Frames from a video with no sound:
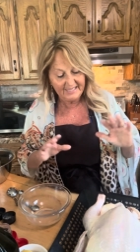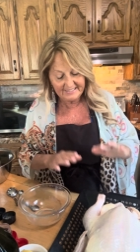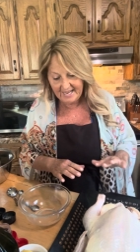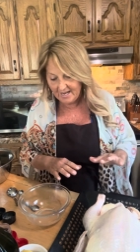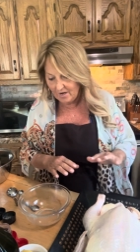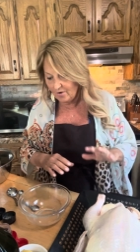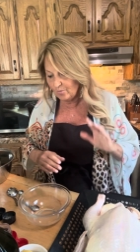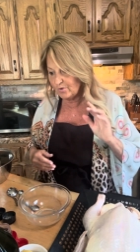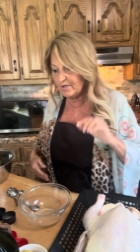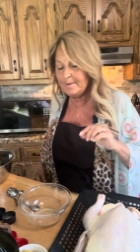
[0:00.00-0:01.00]
Now
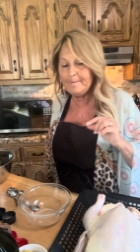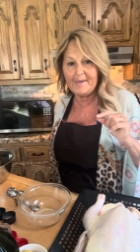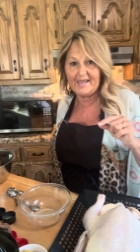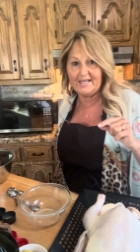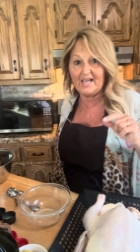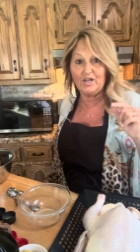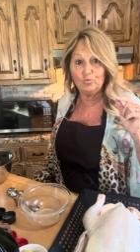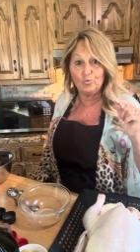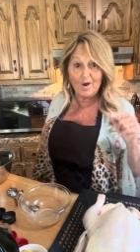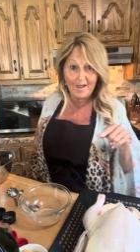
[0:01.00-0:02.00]
we're gonna make a
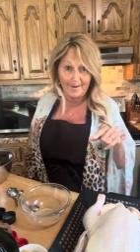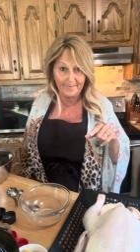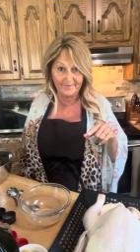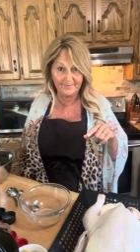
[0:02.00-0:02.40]
rub.